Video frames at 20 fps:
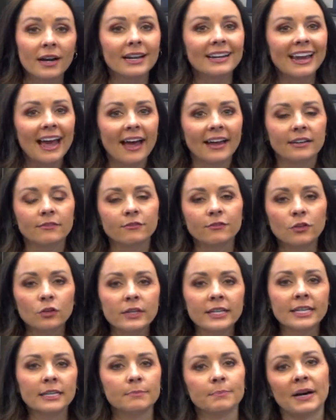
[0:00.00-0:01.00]
Again,
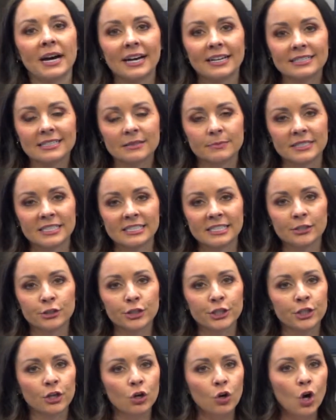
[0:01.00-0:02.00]
fully composite
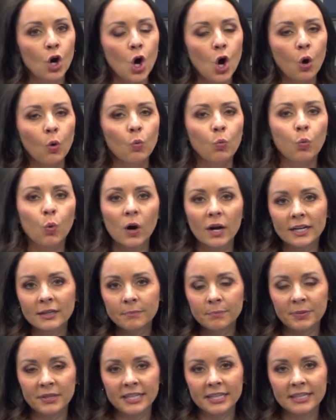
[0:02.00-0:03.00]
material, one
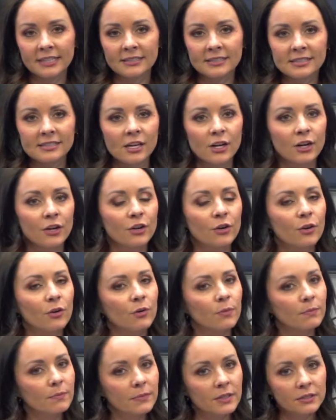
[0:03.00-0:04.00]
piece,
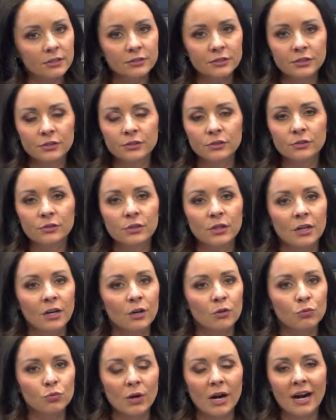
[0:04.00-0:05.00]
mildew,
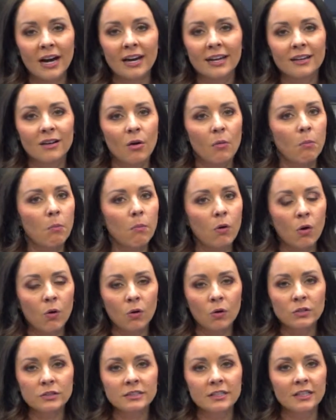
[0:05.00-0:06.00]
rot,
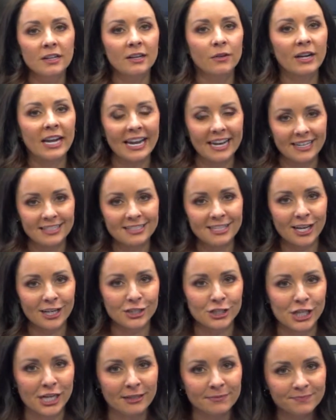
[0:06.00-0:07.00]
mold, can't
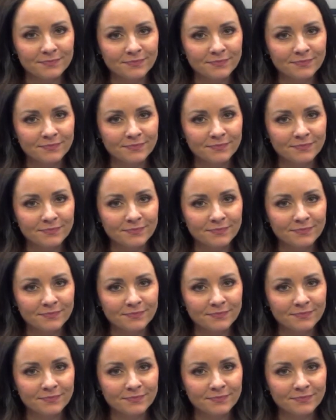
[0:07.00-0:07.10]
touch it.